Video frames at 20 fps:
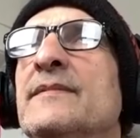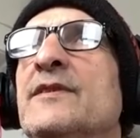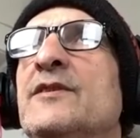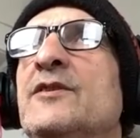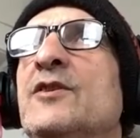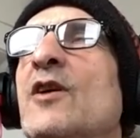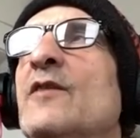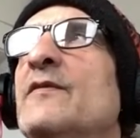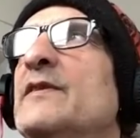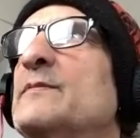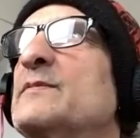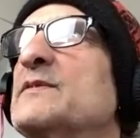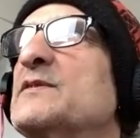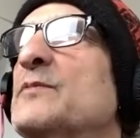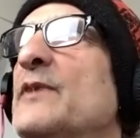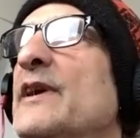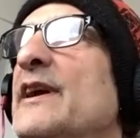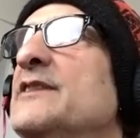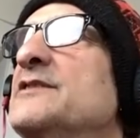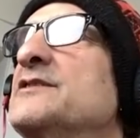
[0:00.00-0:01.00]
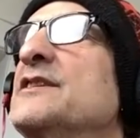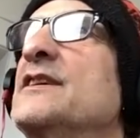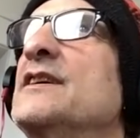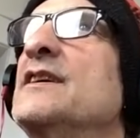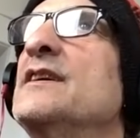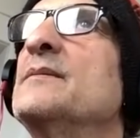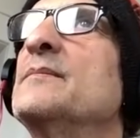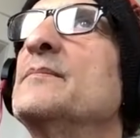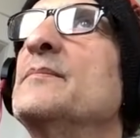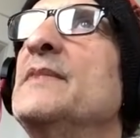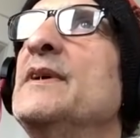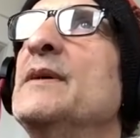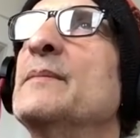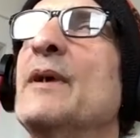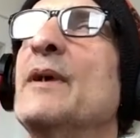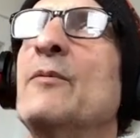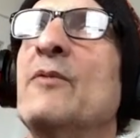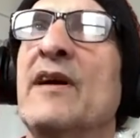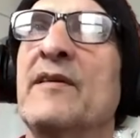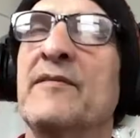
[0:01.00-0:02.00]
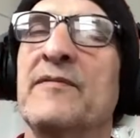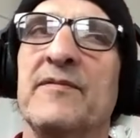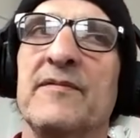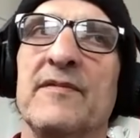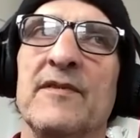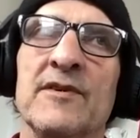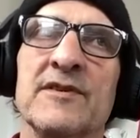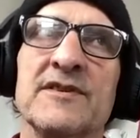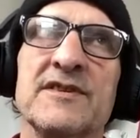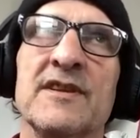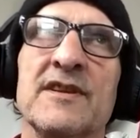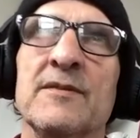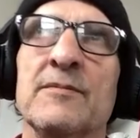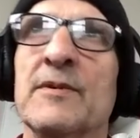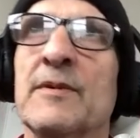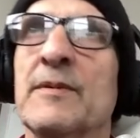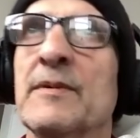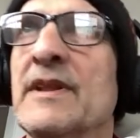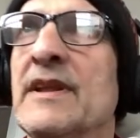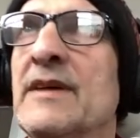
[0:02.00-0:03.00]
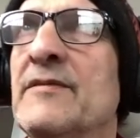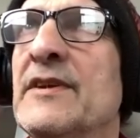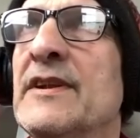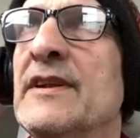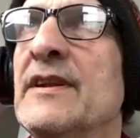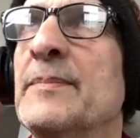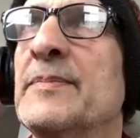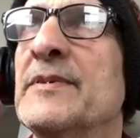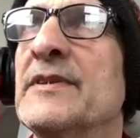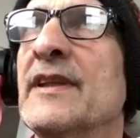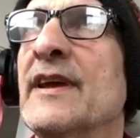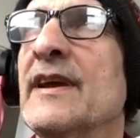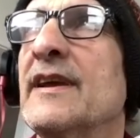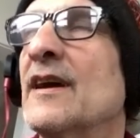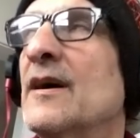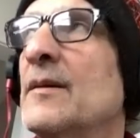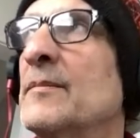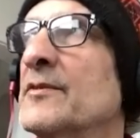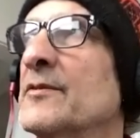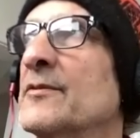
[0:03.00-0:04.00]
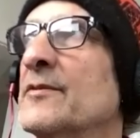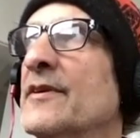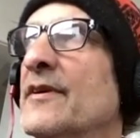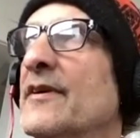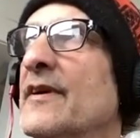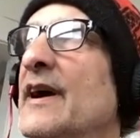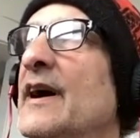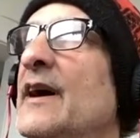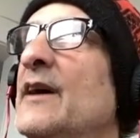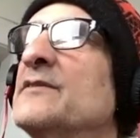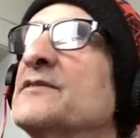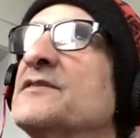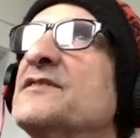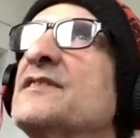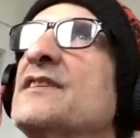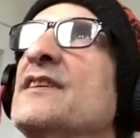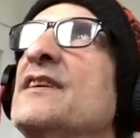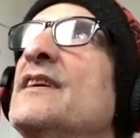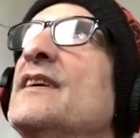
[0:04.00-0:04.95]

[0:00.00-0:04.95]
COVID was raging. Me and my wife Ursula, we were living up in Lake Elsinore at our house.